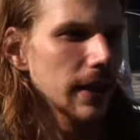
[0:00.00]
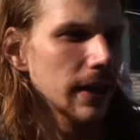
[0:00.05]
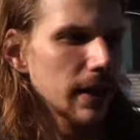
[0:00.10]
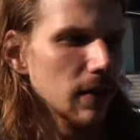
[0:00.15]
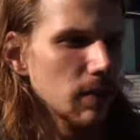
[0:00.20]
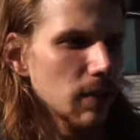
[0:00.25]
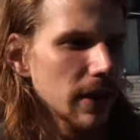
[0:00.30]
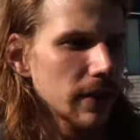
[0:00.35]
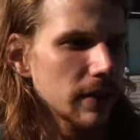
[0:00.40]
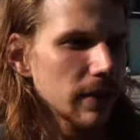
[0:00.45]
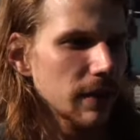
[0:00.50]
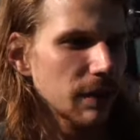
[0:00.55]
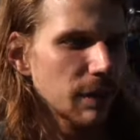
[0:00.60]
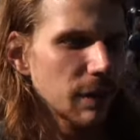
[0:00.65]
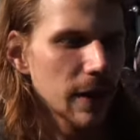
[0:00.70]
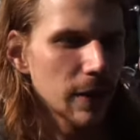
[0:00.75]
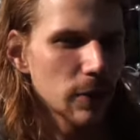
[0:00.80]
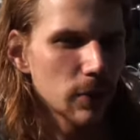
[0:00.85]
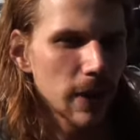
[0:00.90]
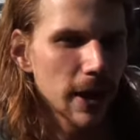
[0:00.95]
it immediately
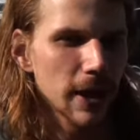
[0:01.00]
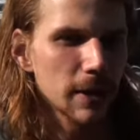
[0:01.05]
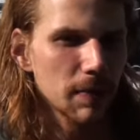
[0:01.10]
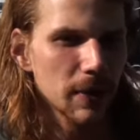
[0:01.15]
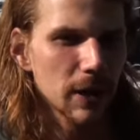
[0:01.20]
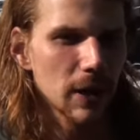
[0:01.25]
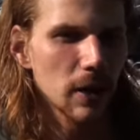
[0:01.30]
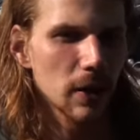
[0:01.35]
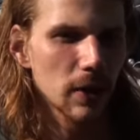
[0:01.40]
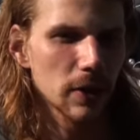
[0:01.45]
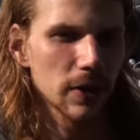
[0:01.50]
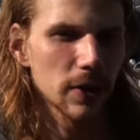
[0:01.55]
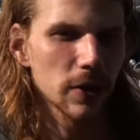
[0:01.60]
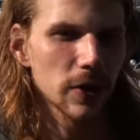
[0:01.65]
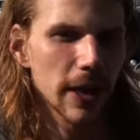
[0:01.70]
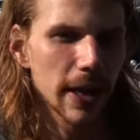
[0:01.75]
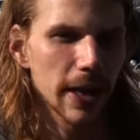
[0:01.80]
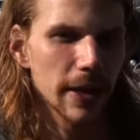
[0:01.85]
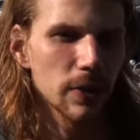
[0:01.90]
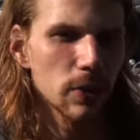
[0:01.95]
felt right because
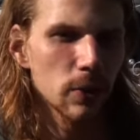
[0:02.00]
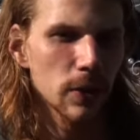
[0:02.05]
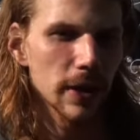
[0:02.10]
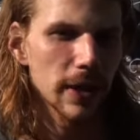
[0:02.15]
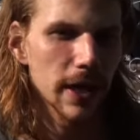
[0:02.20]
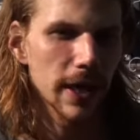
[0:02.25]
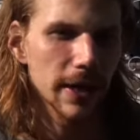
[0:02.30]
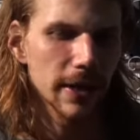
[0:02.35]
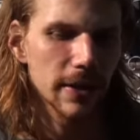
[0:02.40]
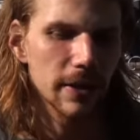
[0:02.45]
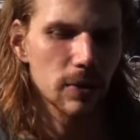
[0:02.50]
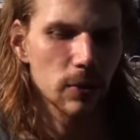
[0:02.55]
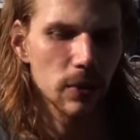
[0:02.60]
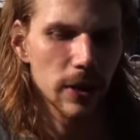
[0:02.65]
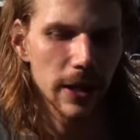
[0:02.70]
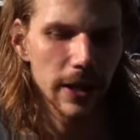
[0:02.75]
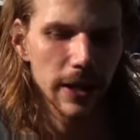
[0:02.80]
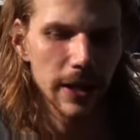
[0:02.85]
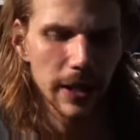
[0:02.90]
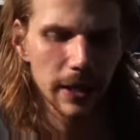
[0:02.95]
you can do it like
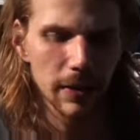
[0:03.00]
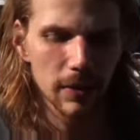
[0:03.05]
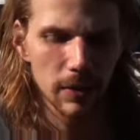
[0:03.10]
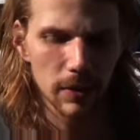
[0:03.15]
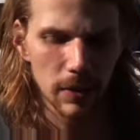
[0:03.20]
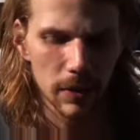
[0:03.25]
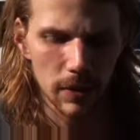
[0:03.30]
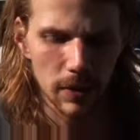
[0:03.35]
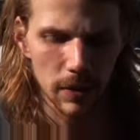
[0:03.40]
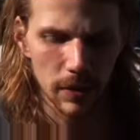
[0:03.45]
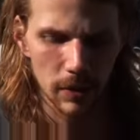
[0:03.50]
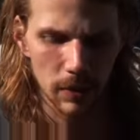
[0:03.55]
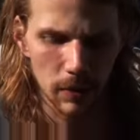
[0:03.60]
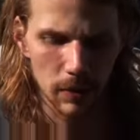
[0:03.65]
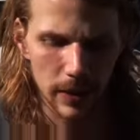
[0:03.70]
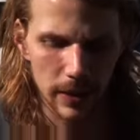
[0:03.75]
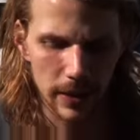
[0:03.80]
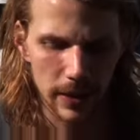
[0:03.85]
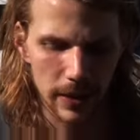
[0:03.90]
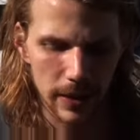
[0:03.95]
really
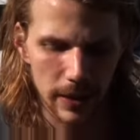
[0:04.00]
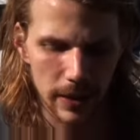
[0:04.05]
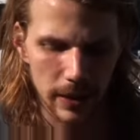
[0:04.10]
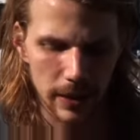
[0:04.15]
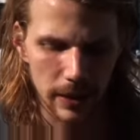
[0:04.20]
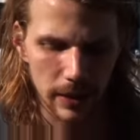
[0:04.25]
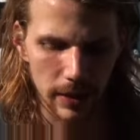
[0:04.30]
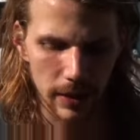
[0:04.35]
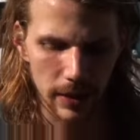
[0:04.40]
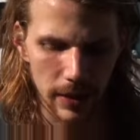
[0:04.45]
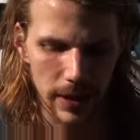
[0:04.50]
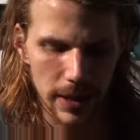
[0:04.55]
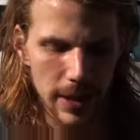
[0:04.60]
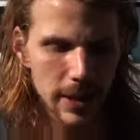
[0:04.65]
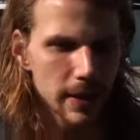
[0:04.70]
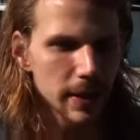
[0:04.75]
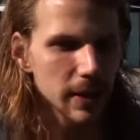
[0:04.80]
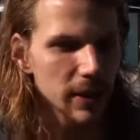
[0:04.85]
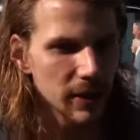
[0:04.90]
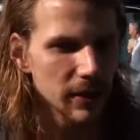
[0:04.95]
with
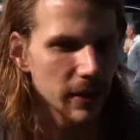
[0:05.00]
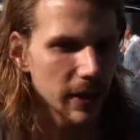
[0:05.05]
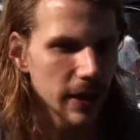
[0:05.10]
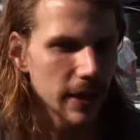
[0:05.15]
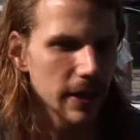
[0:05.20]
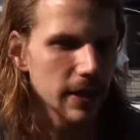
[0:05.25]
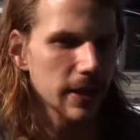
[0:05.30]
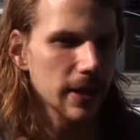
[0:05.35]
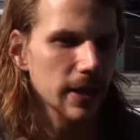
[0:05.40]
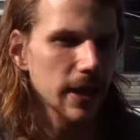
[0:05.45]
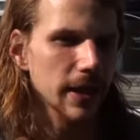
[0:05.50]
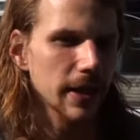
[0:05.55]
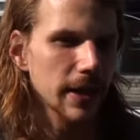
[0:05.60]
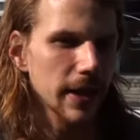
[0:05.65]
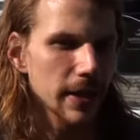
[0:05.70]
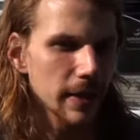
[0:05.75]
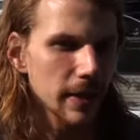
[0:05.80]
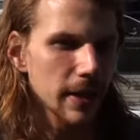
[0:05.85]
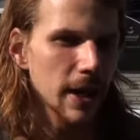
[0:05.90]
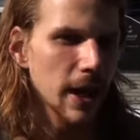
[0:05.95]
easy tricks, like
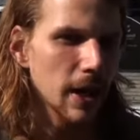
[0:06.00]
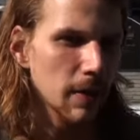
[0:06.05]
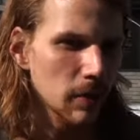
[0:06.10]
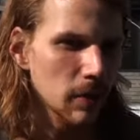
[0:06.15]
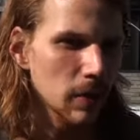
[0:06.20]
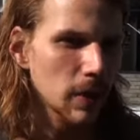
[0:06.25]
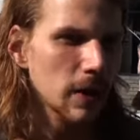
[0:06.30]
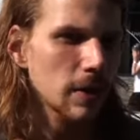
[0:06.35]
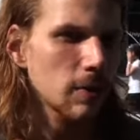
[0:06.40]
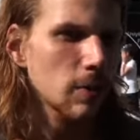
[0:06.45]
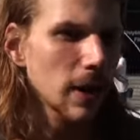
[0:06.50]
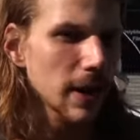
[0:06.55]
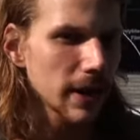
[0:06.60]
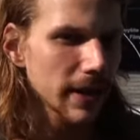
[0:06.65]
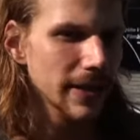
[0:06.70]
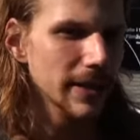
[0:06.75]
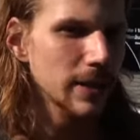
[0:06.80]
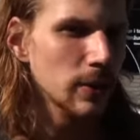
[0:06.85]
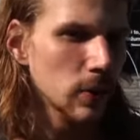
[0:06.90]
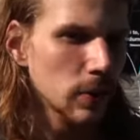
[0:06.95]
in camera
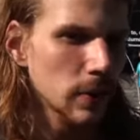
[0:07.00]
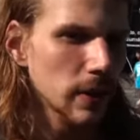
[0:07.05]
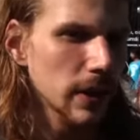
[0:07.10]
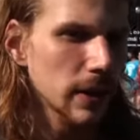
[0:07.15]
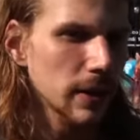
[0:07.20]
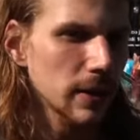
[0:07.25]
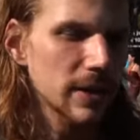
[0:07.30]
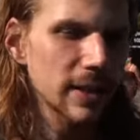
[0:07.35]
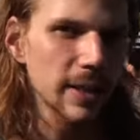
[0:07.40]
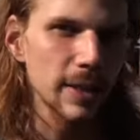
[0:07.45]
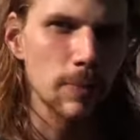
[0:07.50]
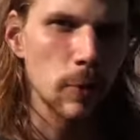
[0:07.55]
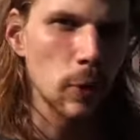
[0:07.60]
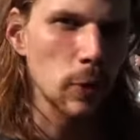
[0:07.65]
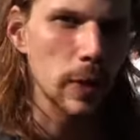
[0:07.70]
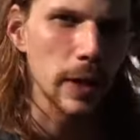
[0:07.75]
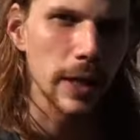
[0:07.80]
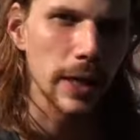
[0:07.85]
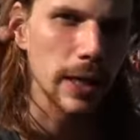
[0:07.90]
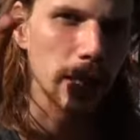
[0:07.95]
while shooting, just
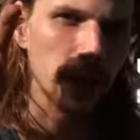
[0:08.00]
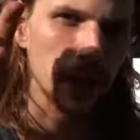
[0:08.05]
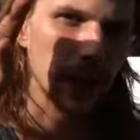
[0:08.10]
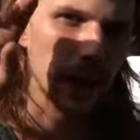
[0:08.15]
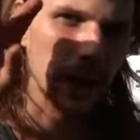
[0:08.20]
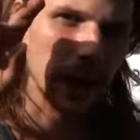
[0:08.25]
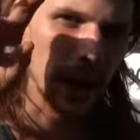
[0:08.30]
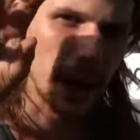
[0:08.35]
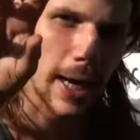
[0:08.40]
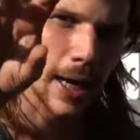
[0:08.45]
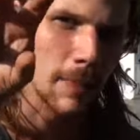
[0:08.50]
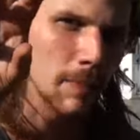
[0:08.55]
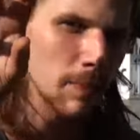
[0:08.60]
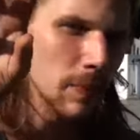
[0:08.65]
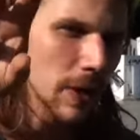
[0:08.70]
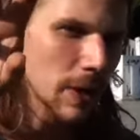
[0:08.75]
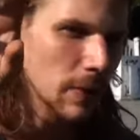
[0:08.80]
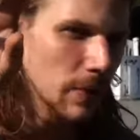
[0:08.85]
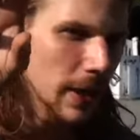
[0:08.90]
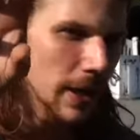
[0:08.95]
putting a
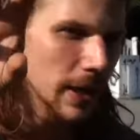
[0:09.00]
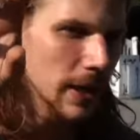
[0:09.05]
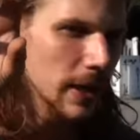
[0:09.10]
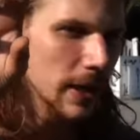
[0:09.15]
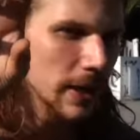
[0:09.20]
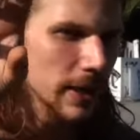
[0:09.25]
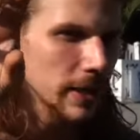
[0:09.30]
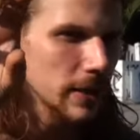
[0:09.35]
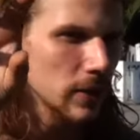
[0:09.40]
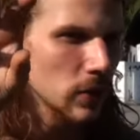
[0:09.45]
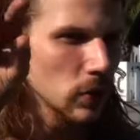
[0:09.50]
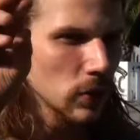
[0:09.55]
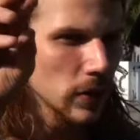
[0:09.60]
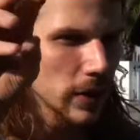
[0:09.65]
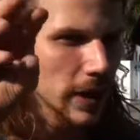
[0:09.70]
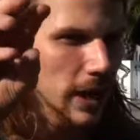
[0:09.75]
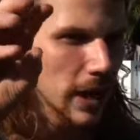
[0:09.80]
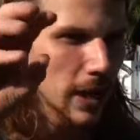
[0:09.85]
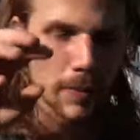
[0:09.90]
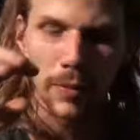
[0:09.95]
lamp directly to
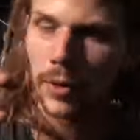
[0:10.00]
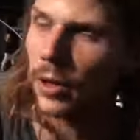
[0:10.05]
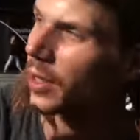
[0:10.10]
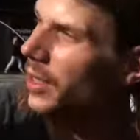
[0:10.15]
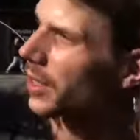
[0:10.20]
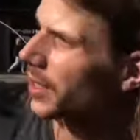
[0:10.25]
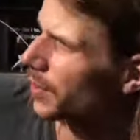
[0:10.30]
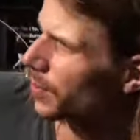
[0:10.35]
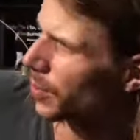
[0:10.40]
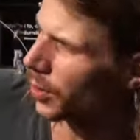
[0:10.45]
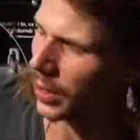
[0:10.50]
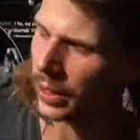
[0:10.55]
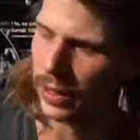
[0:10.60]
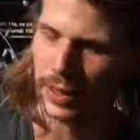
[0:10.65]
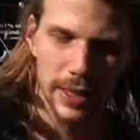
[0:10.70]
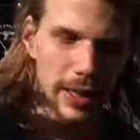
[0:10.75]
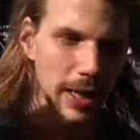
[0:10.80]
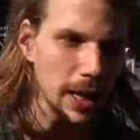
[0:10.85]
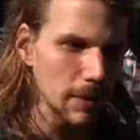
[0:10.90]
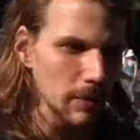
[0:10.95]
the camera, just
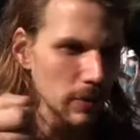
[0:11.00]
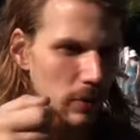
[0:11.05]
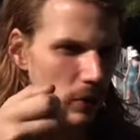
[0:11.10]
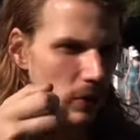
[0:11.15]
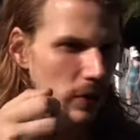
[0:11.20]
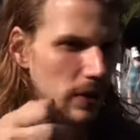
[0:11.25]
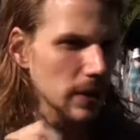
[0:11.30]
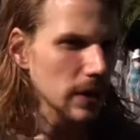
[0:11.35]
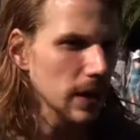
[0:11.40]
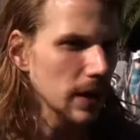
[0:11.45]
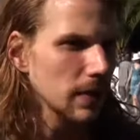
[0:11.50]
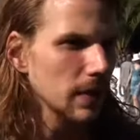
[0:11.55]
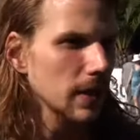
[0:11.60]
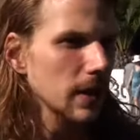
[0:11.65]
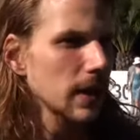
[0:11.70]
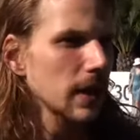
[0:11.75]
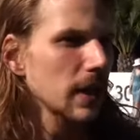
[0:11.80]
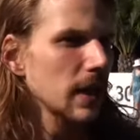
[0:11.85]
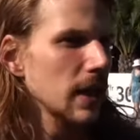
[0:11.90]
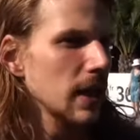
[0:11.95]
putting the camera into the sun,
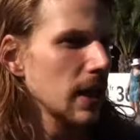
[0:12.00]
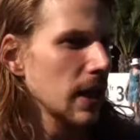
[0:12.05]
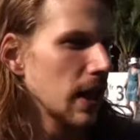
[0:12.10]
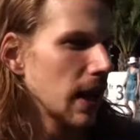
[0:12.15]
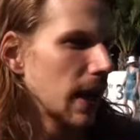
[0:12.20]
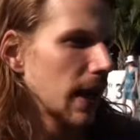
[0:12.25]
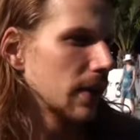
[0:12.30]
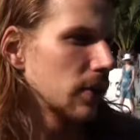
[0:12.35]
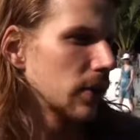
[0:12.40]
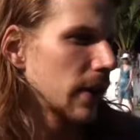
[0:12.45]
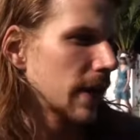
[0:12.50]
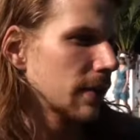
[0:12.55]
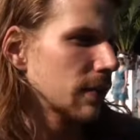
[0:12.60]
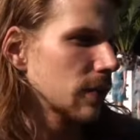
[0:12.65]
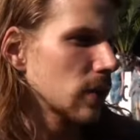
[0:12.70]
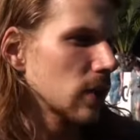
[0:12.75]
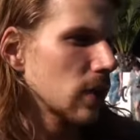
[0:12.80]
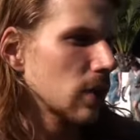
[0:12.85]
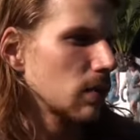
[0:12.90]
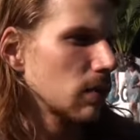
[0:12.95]
and you have
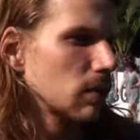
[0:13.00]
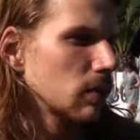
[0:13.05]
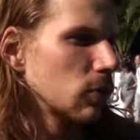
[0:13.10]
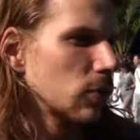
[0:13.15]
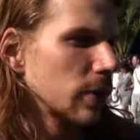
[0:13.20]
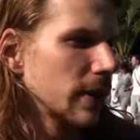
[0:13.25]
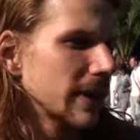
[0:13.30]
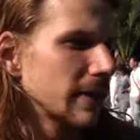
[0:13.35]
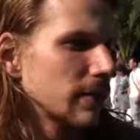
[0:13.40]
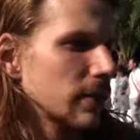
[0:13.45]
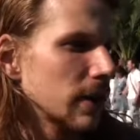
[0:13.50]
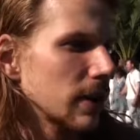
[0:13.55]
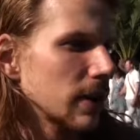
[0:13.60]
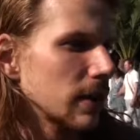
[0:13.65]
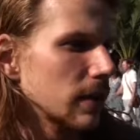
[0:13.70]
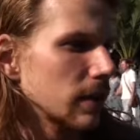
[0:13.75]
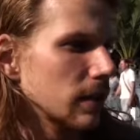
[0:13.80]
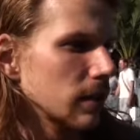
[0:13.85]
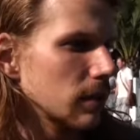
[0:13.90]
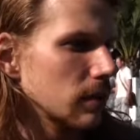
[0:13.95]
some
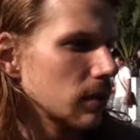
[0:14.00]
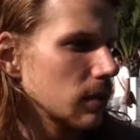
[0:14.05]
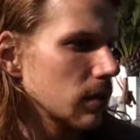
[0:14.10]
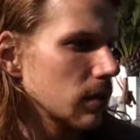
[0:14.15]
visual